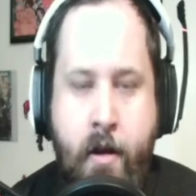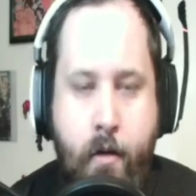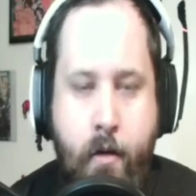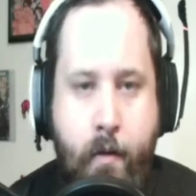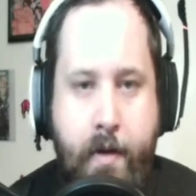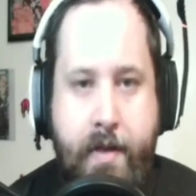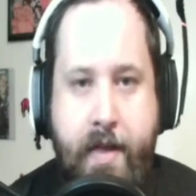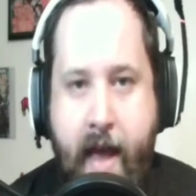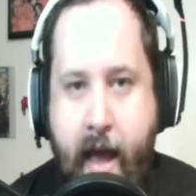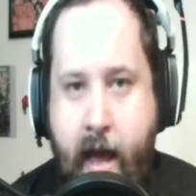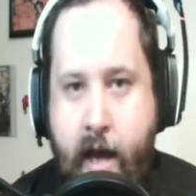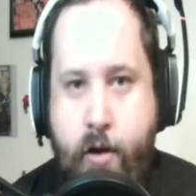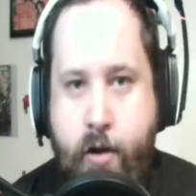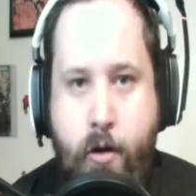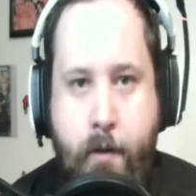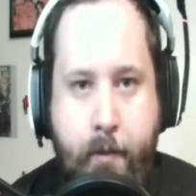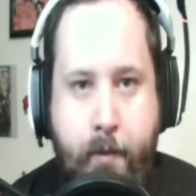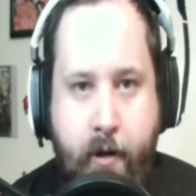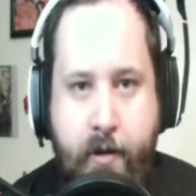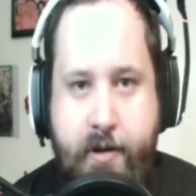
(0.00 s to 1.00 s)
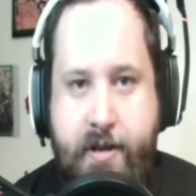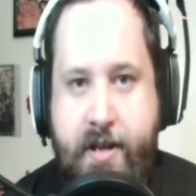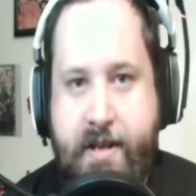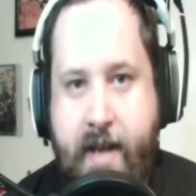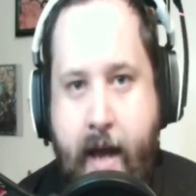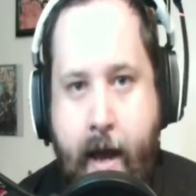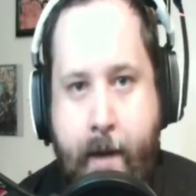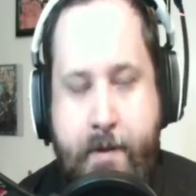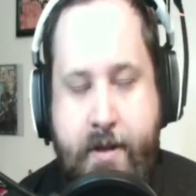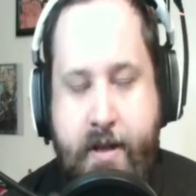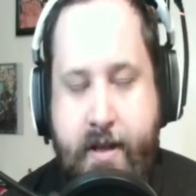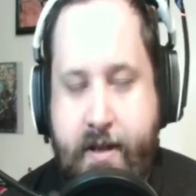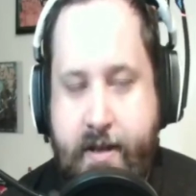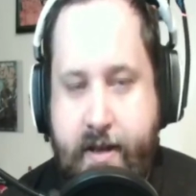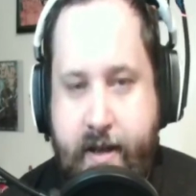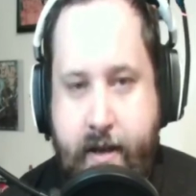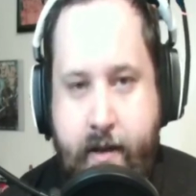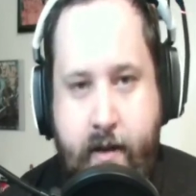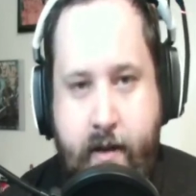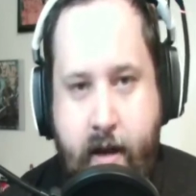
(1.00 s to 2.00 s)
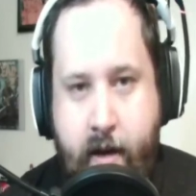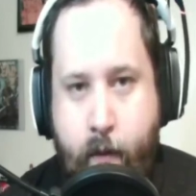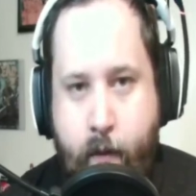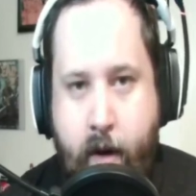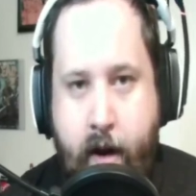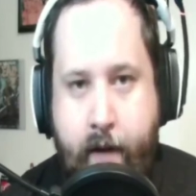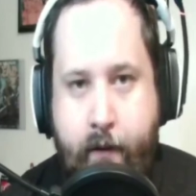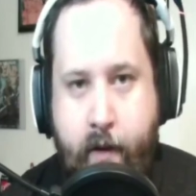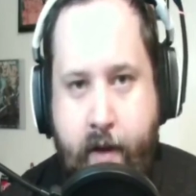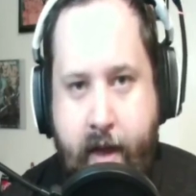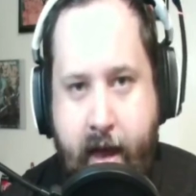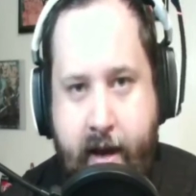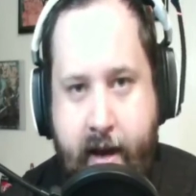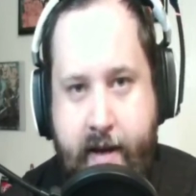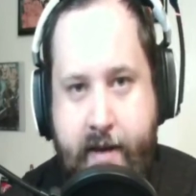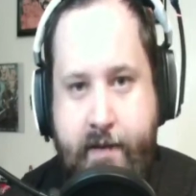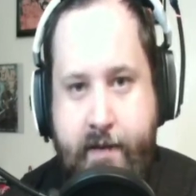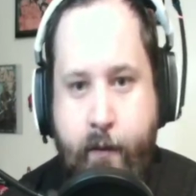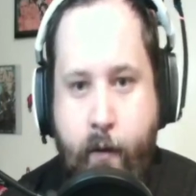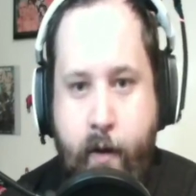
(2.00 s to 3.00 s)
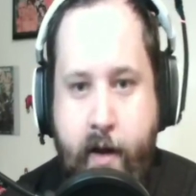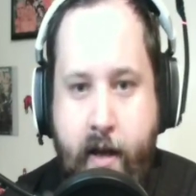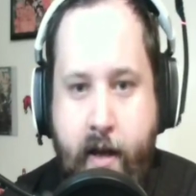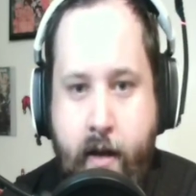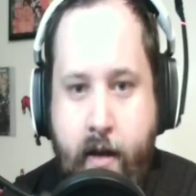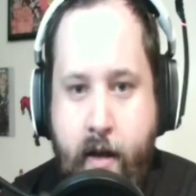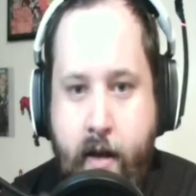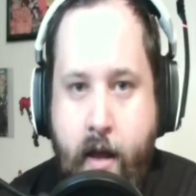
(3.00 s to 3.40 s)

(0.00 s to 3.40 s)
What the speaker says: with annual purchase options and whatever that is for you.